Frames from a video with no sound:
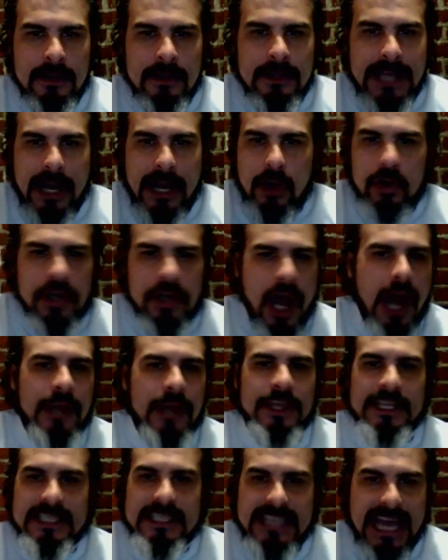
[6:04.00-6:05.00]
they are
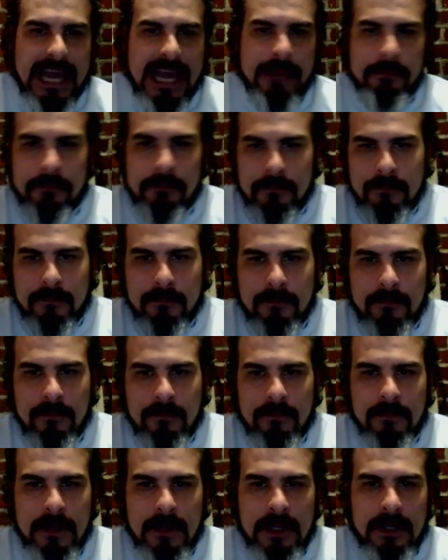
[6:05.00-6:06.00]
not the same.
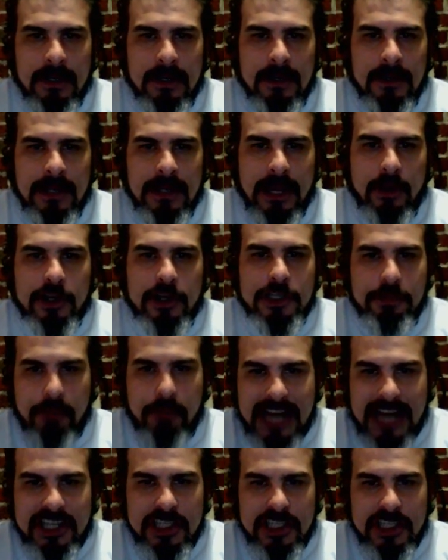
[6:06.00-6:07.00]
They are
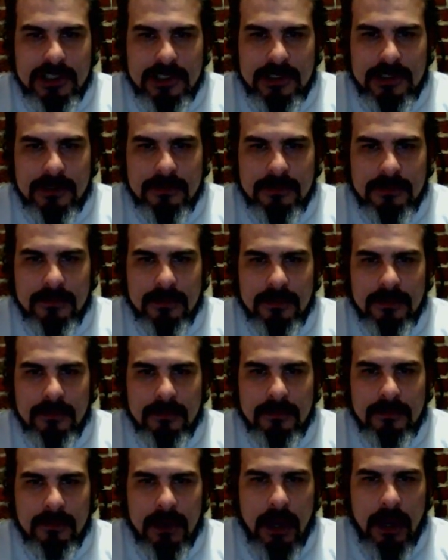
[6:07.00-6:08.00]
expressions
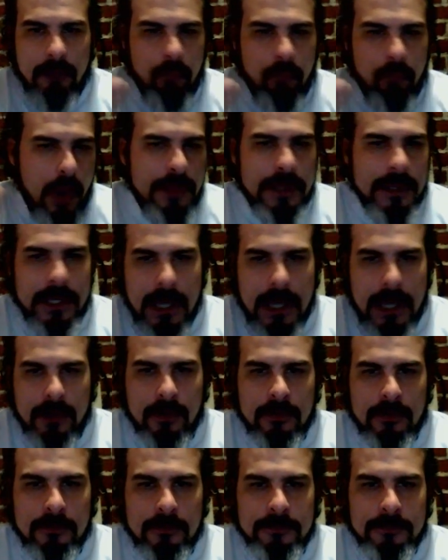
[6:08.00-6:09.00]
of one and the
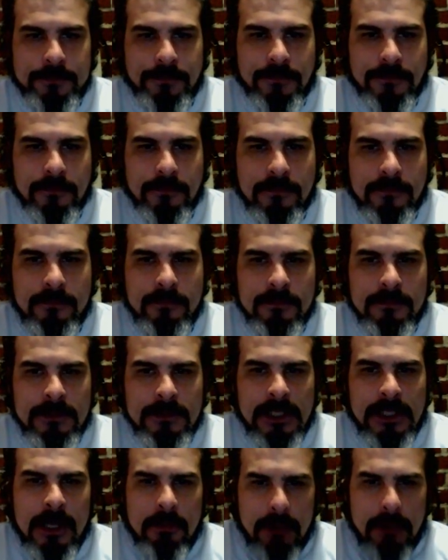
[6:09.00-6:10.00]
other.
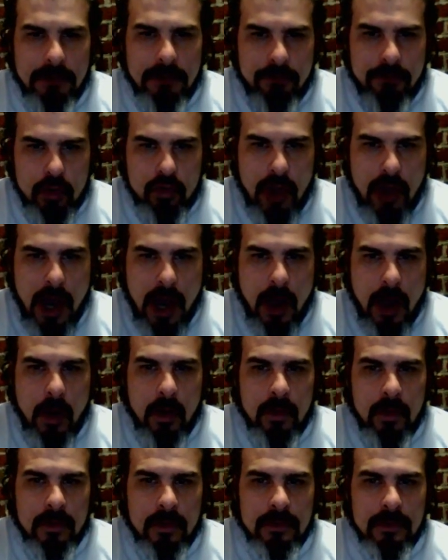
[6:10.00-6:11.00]
But if you
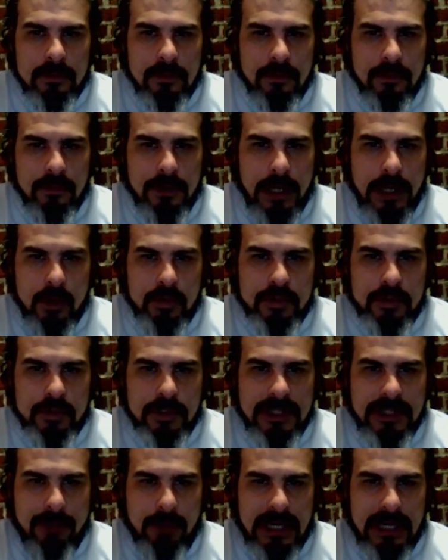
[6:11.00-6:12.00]
draw
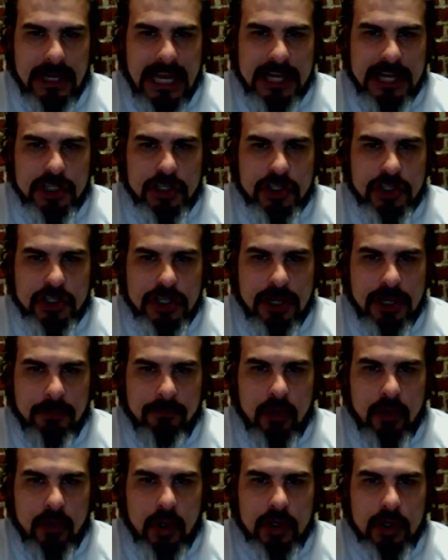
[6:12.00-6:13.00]
that relationship,
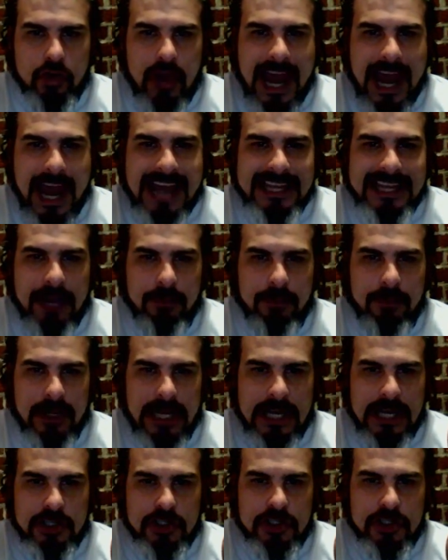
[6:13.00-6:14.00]
if you contract that
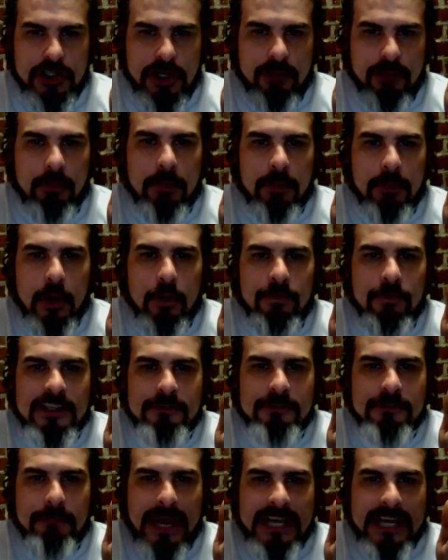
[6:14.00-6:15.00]
relationship, remove the
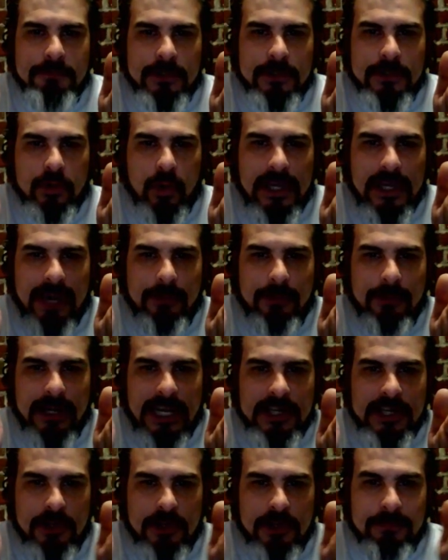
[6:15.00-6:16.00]
space between that
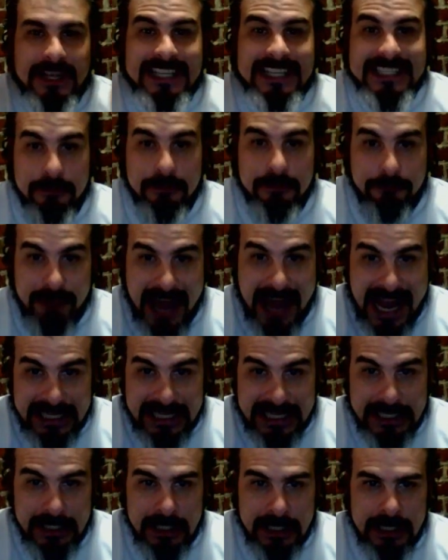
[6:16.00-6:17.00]
relationship that's
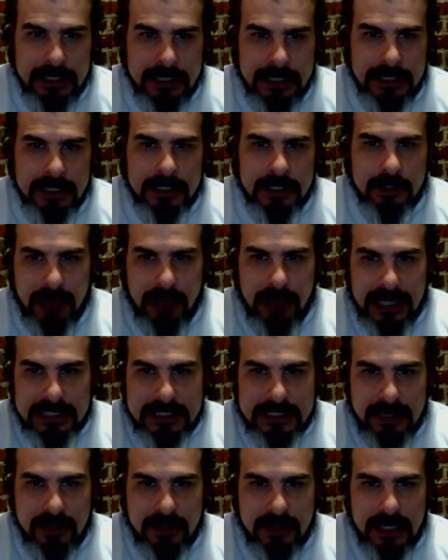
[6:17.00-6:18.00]
defining the
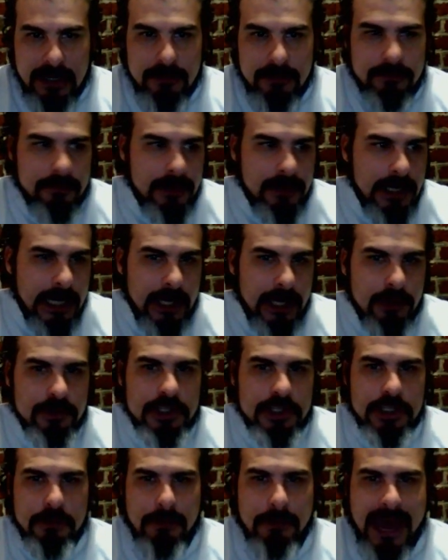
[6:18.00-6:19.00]
relativity of
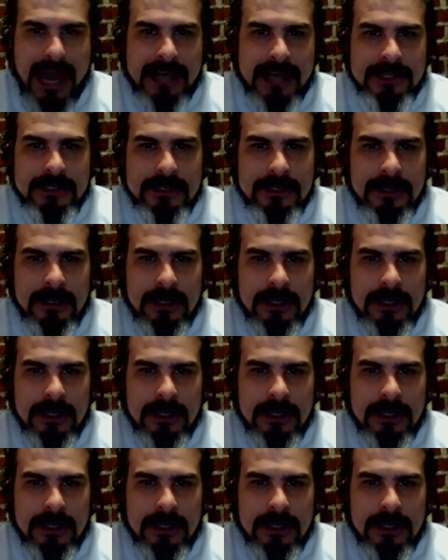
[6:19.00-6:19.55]
energy to mass,